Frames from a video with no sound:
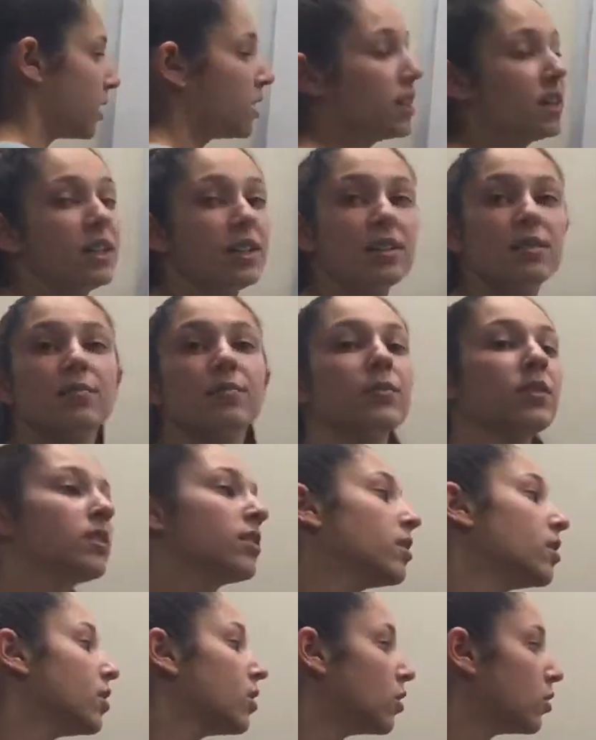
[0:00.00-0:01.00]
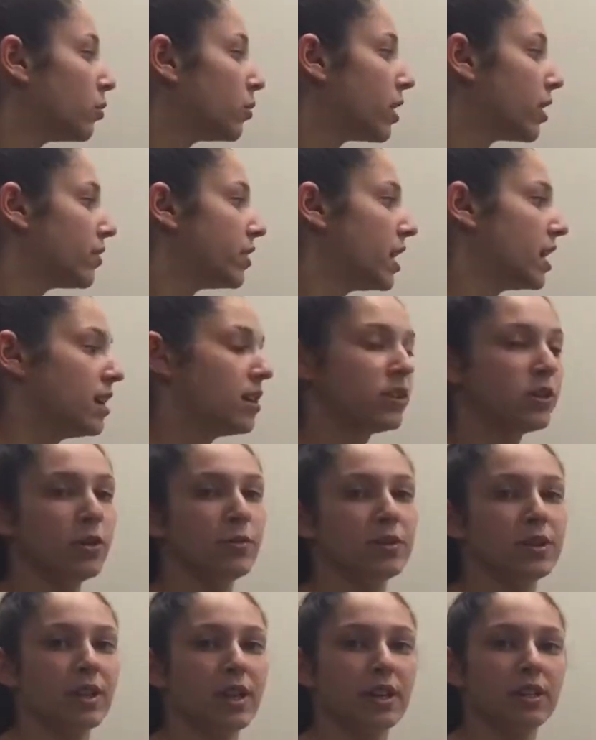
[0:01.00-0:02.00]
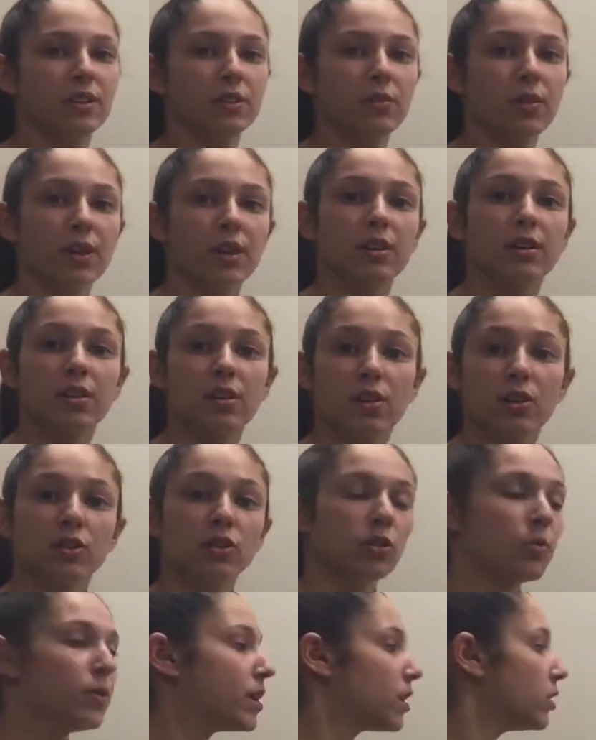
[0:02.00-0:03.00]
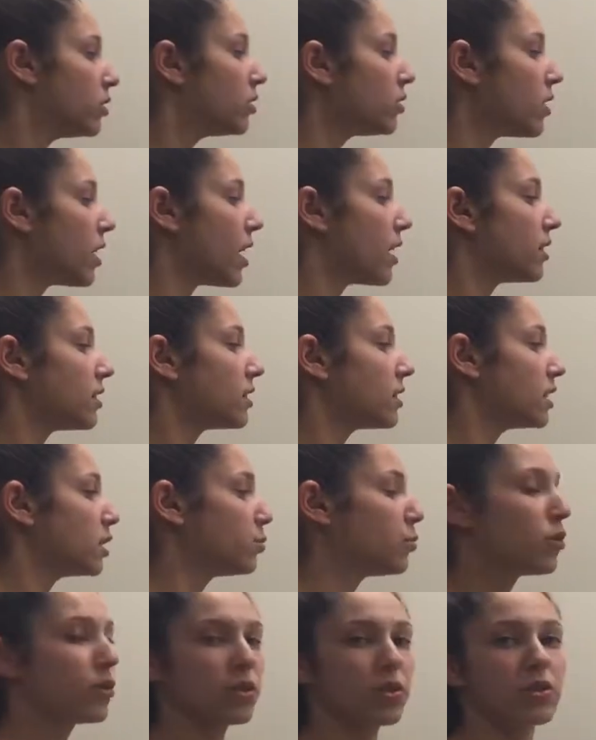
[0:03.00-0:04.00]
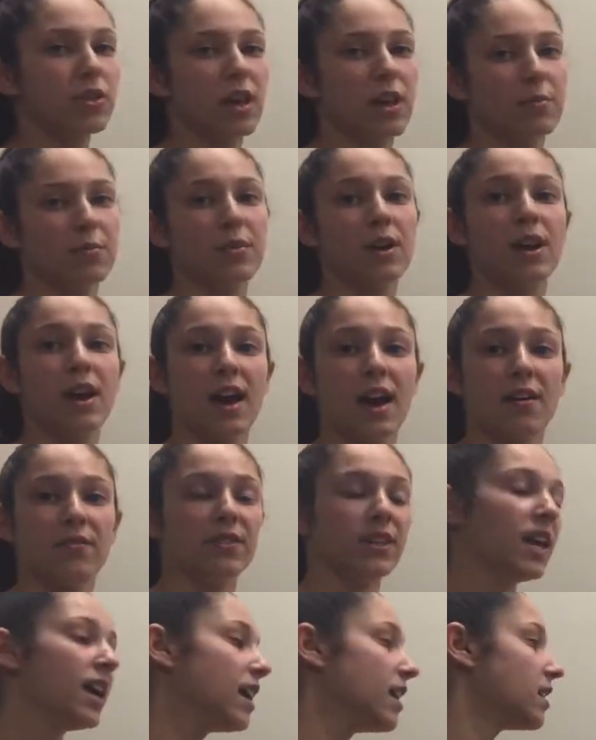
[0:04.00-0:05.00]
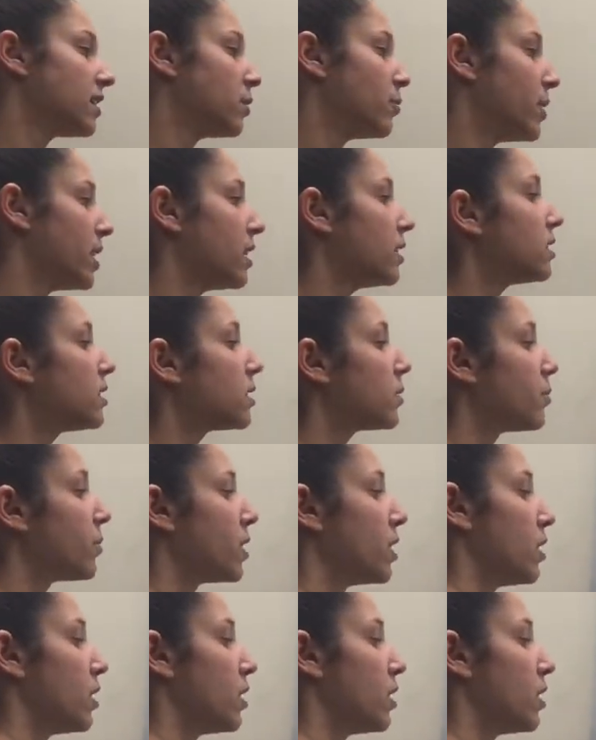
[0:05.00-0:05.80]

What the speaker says: Here we have an a cubed and a squared, so we can do that since both of them have an a as a base.